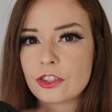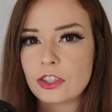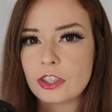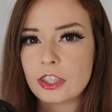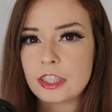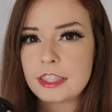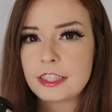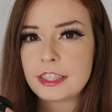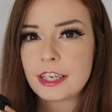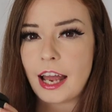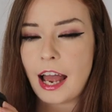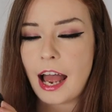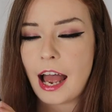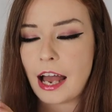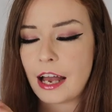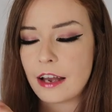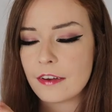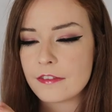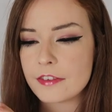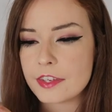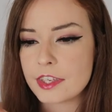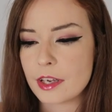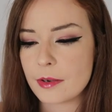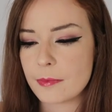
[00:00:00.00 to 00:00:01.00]
good to
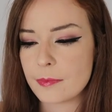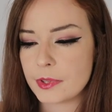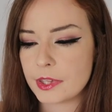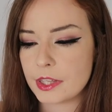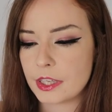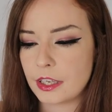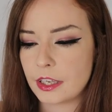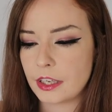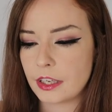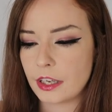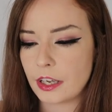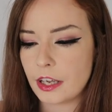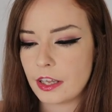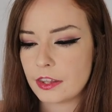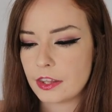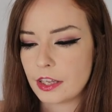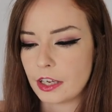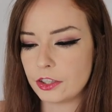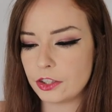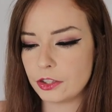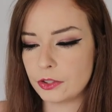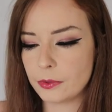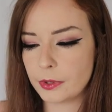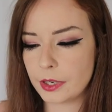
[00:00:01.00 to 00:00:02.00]
have something
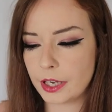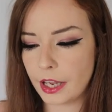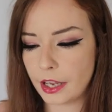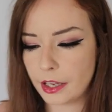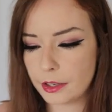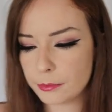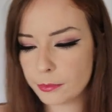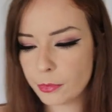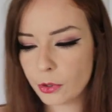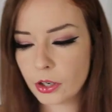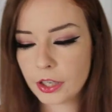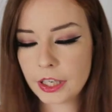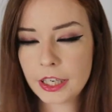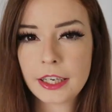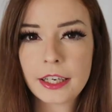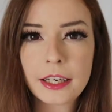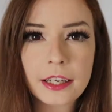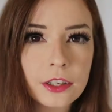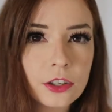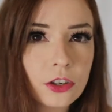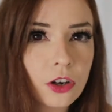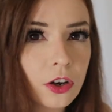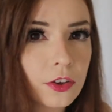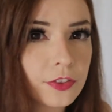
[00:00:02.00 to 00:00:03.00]
that you can put it
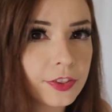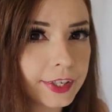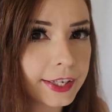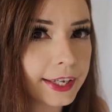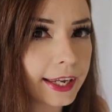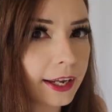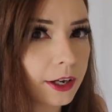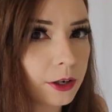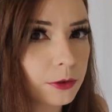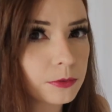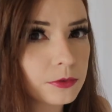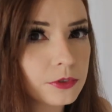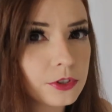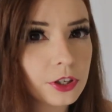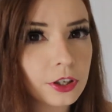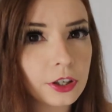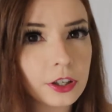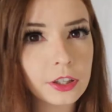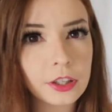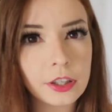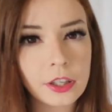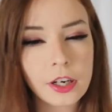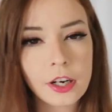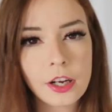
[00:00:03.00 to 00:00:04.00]
in on the
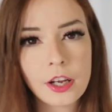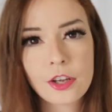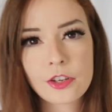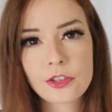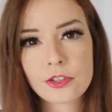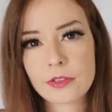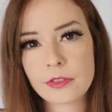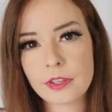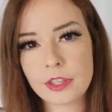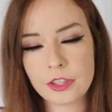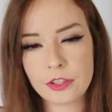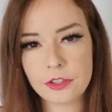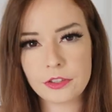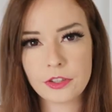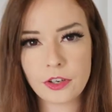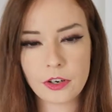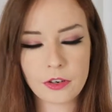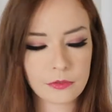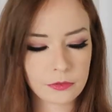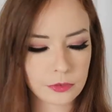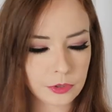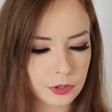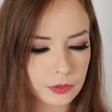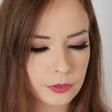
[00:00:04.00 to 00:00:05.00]
counter so that you
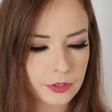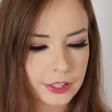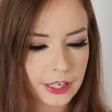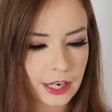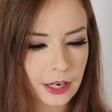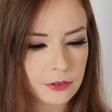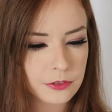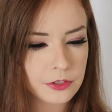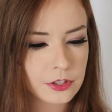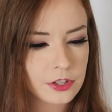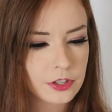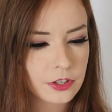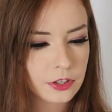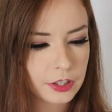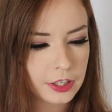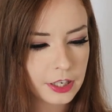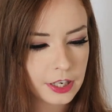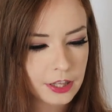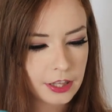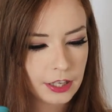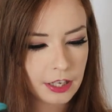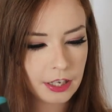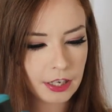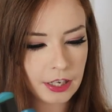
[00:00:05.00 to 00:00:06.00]
don't ruin counters or
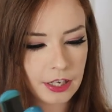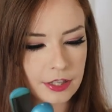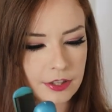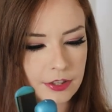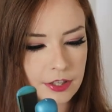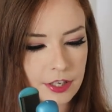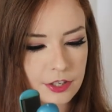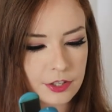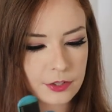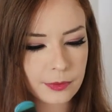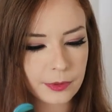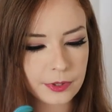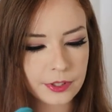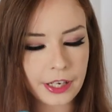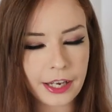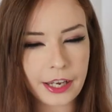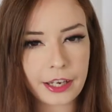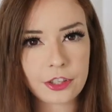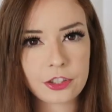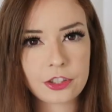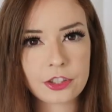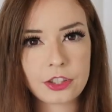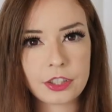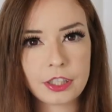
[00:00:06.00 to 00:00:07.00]
anything. And this one
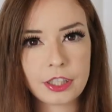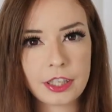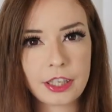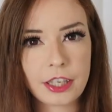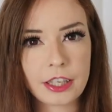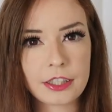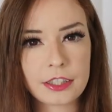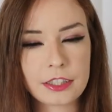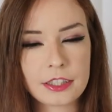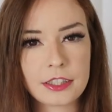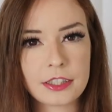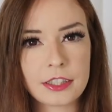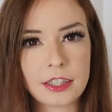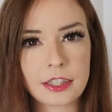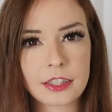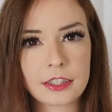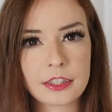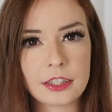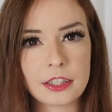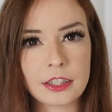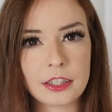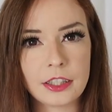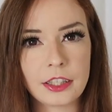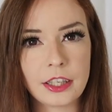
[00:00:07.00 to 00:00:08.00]
actually can
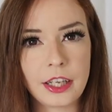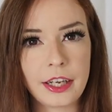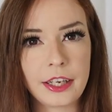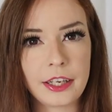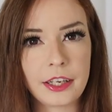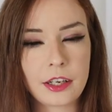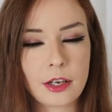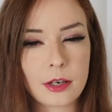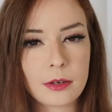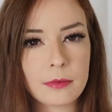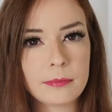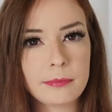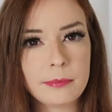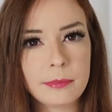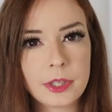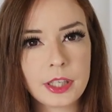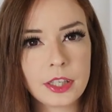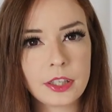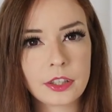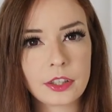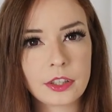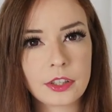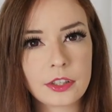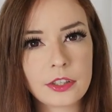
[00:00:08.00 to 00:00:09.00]
stick to like
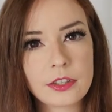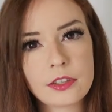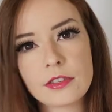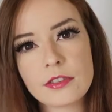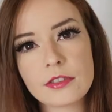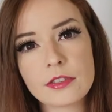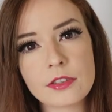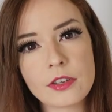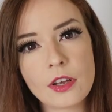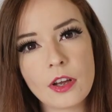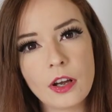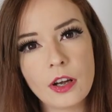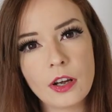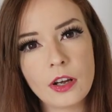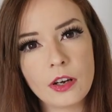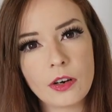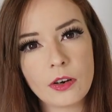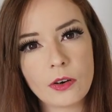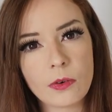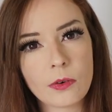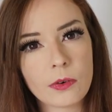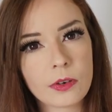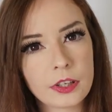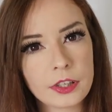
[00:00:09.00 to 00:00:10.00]
mirrors
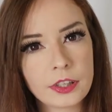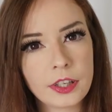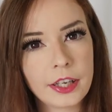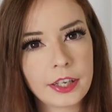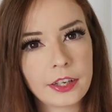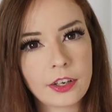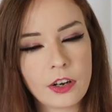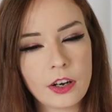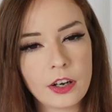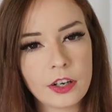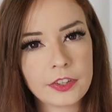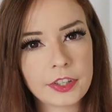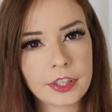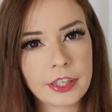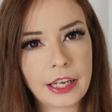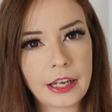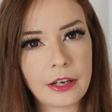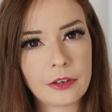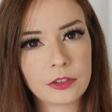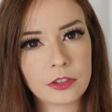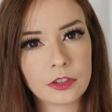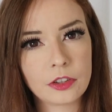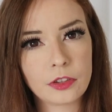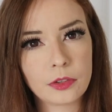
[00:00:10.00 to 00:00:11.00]
or like on the
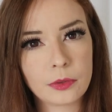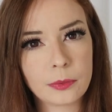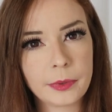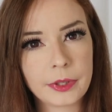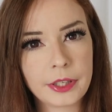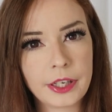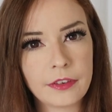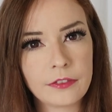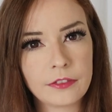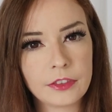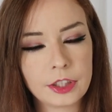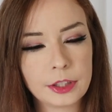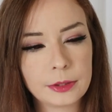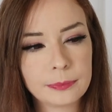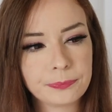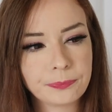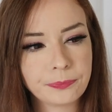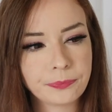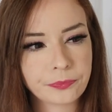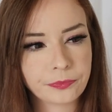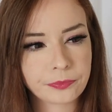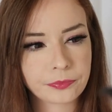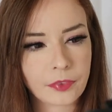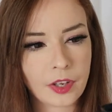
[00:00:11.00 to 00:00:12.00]
counter or whatever,
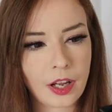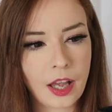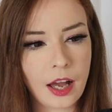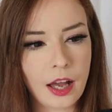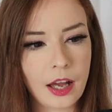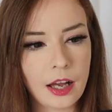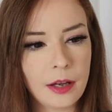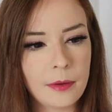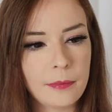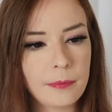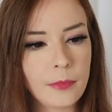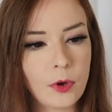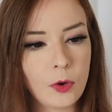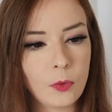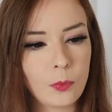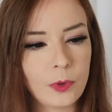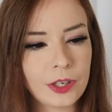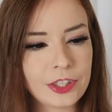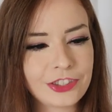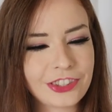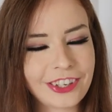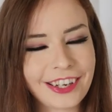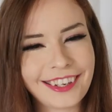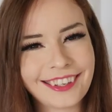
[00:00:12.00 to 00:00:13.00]
um,
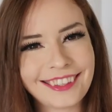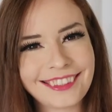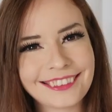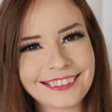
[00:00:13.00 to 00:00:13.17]
which